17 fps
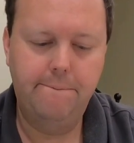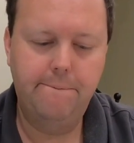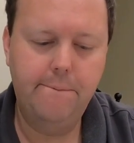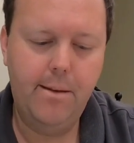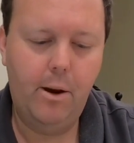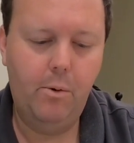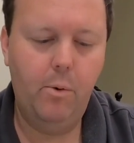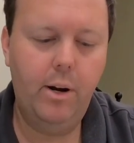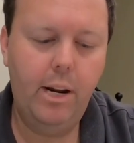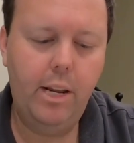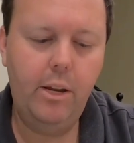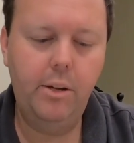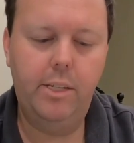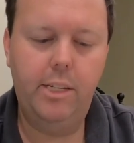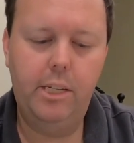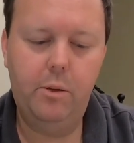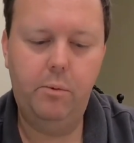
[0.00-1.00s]
And we're going to
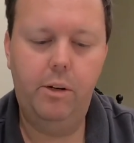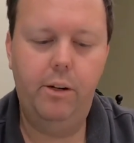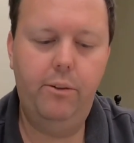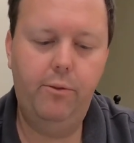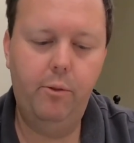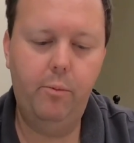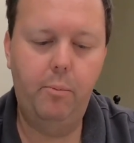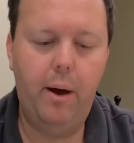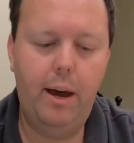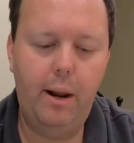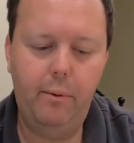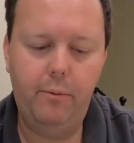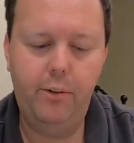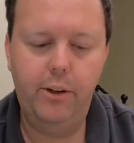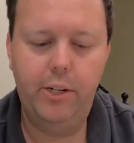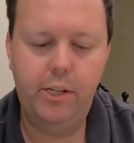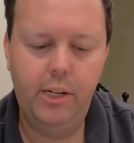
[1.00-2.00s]
use this reel for bottom
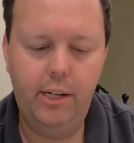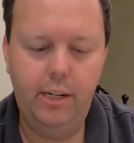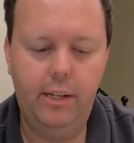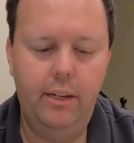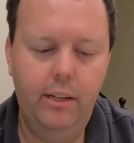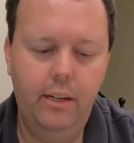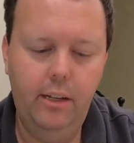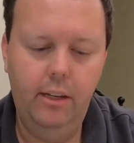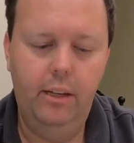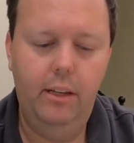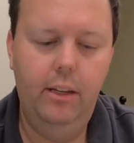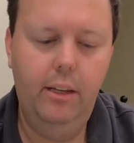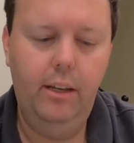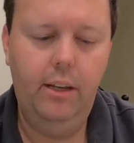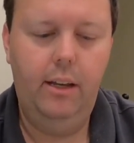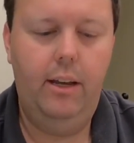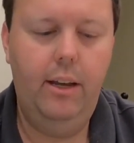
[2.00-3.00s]
fishing.
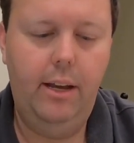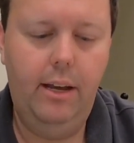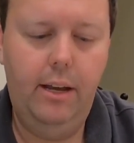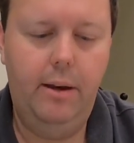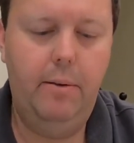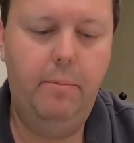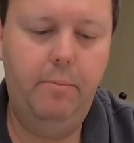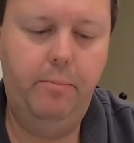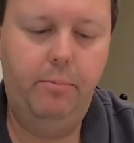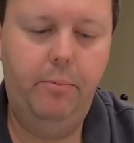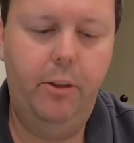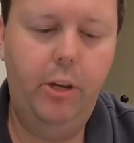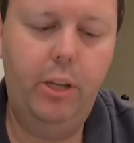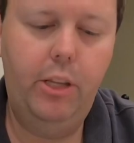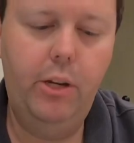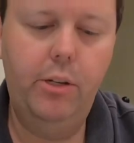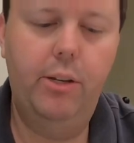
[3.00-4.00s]
You
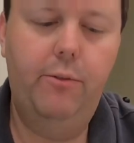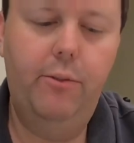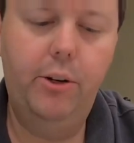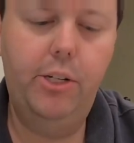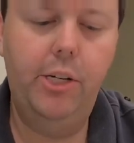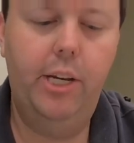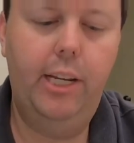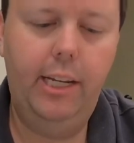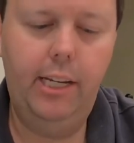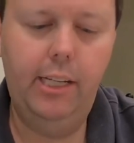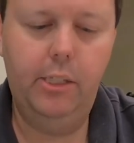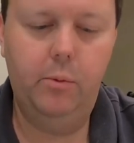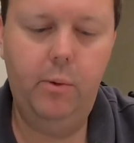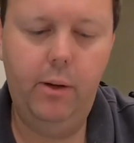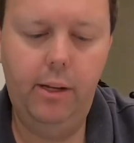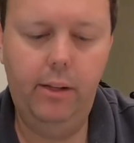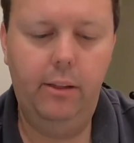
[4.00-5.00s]
could use it for jigging as
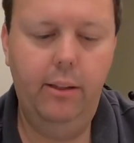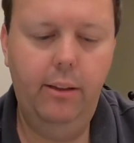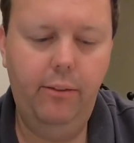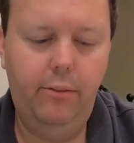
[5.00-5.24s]
well.